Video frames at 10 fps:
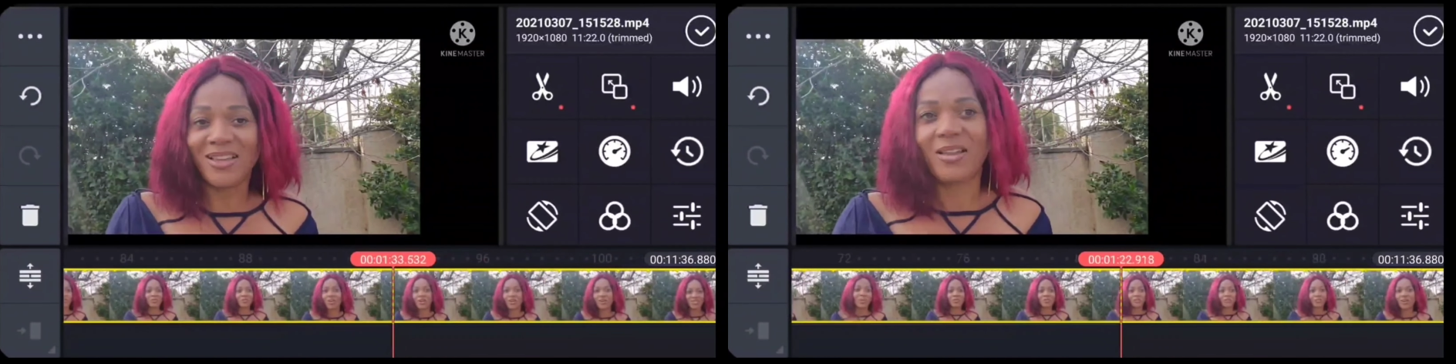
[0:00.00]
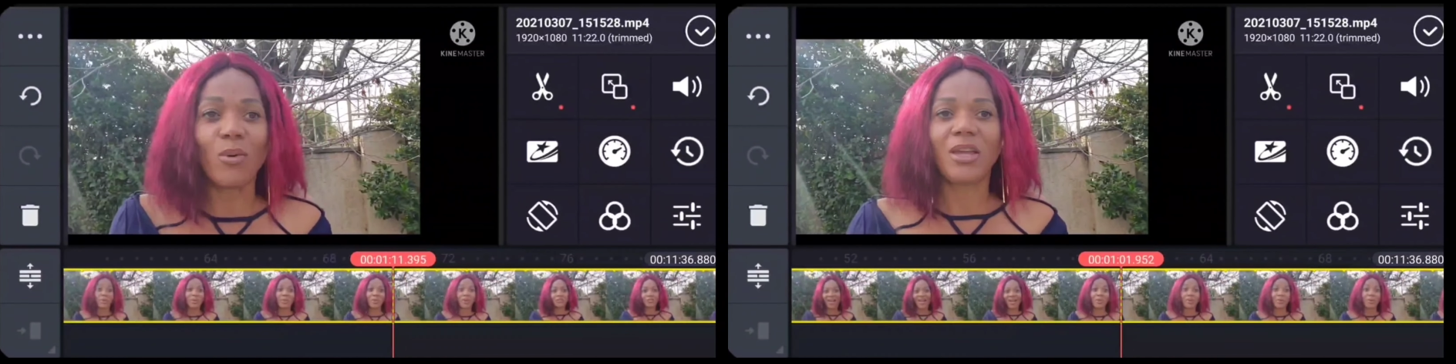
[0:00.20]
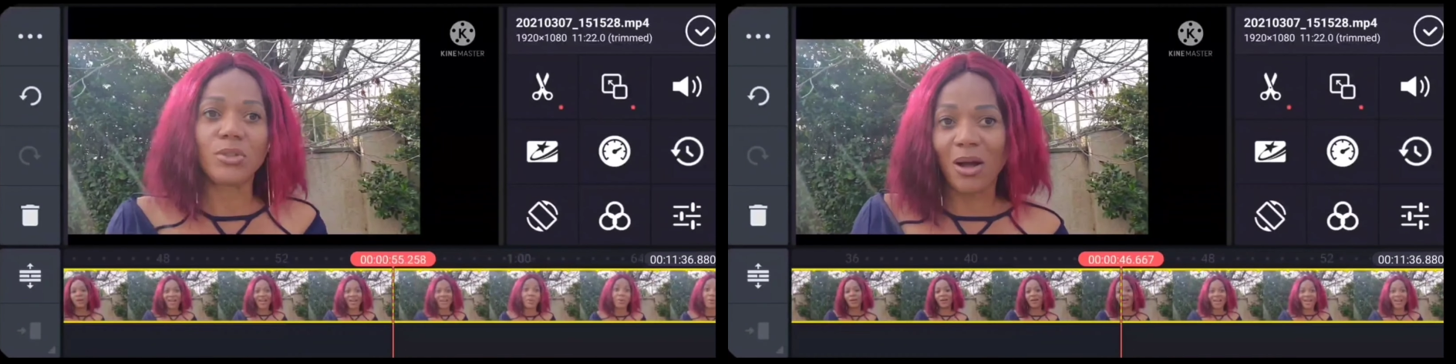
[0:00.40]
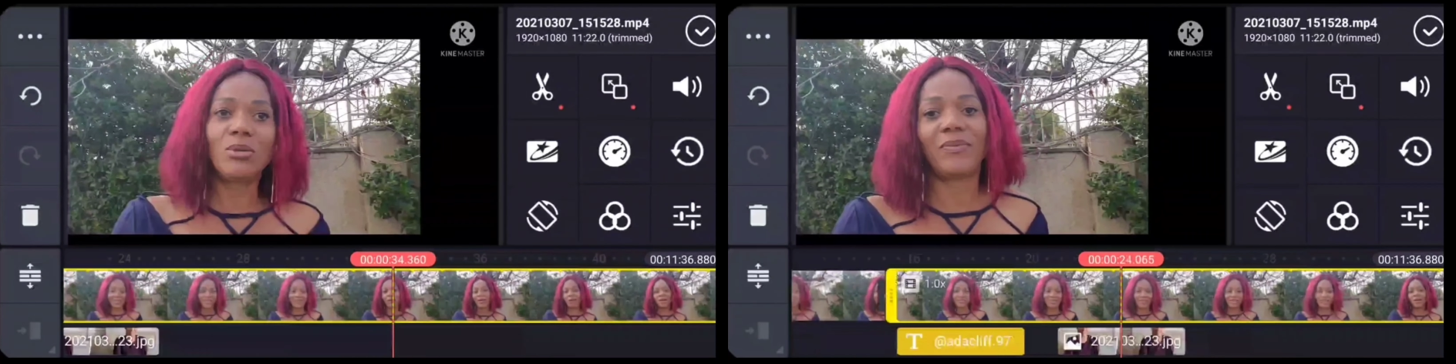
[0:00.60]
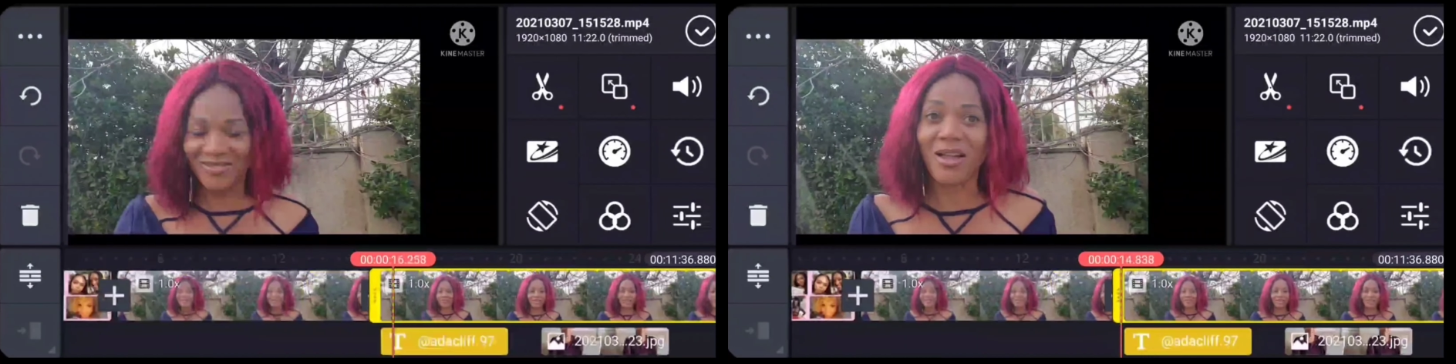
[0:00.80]
I
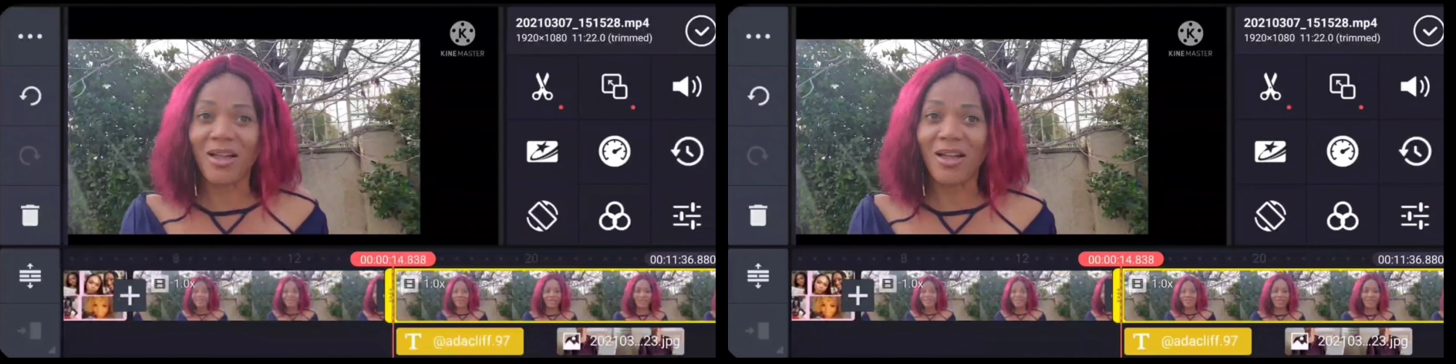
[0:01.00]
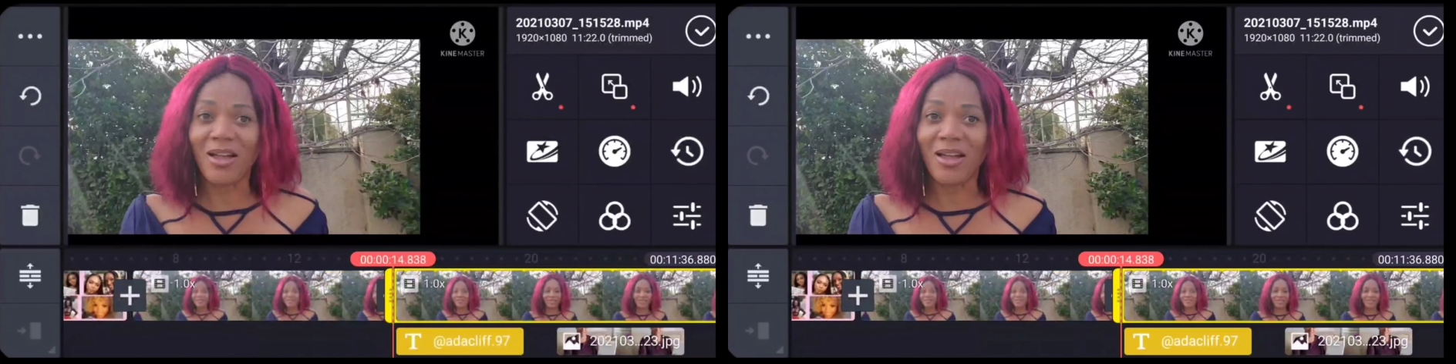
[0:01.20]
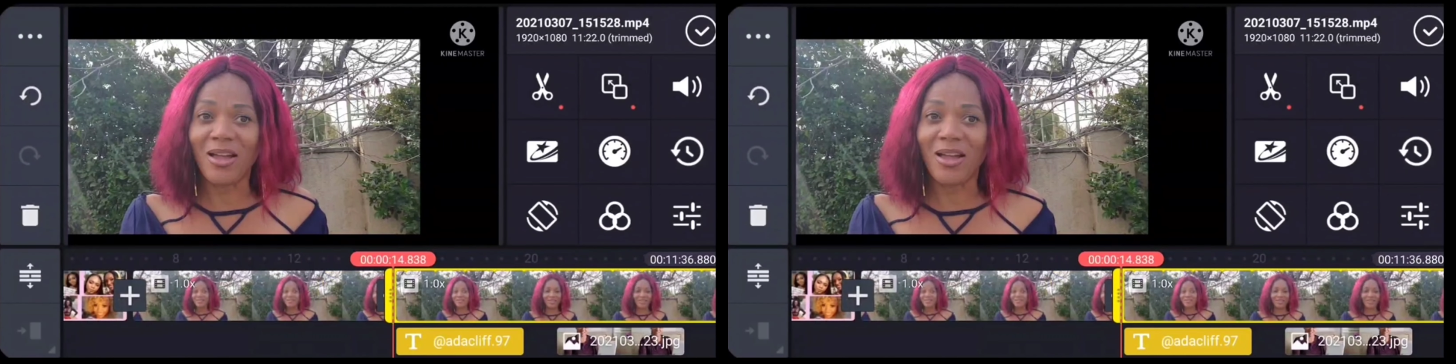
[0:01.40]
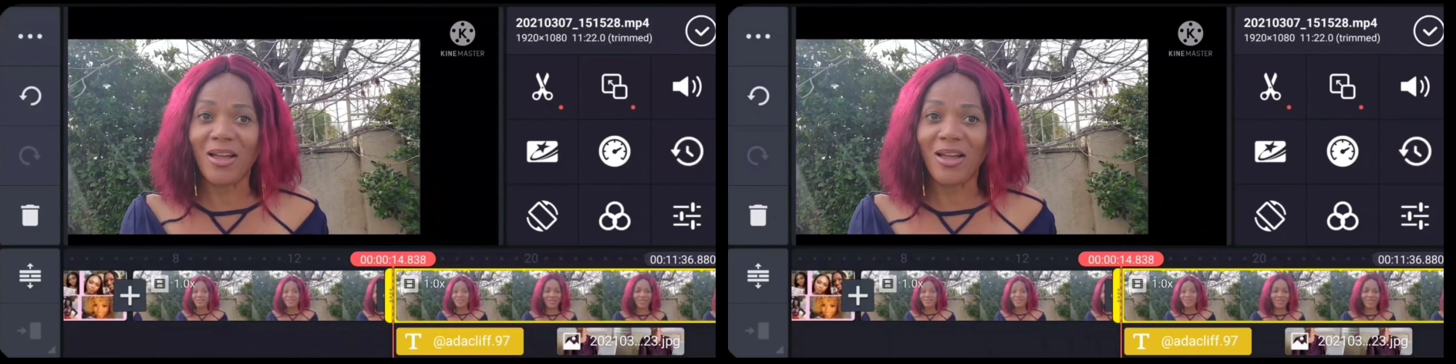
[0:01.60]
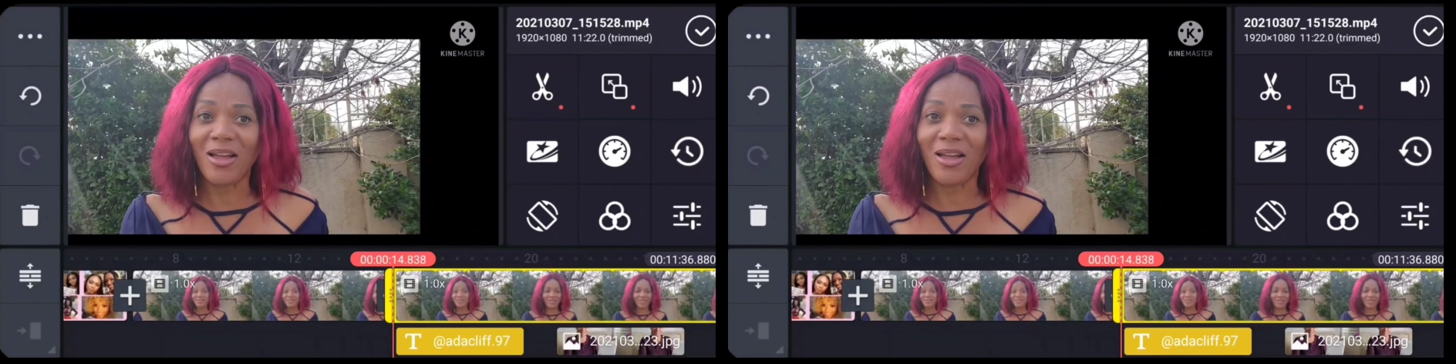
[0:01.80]

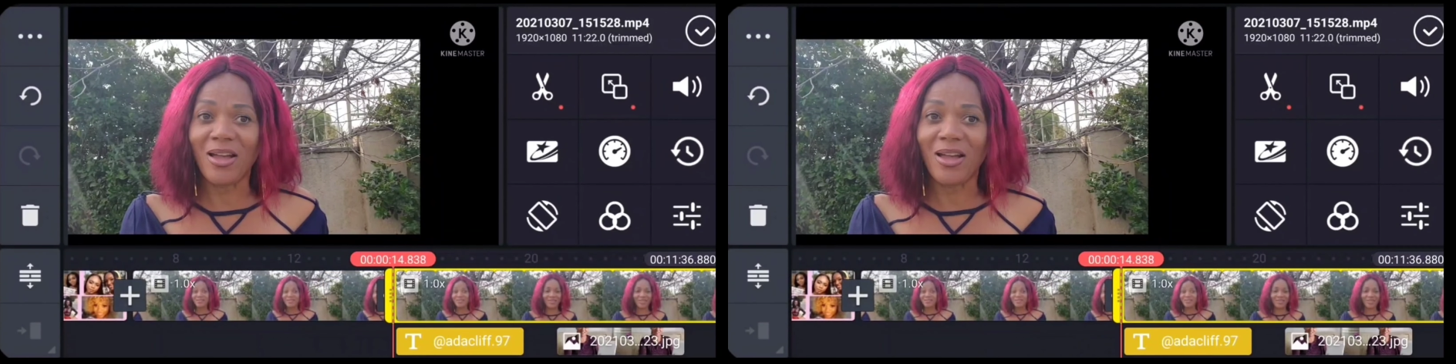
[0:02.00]
like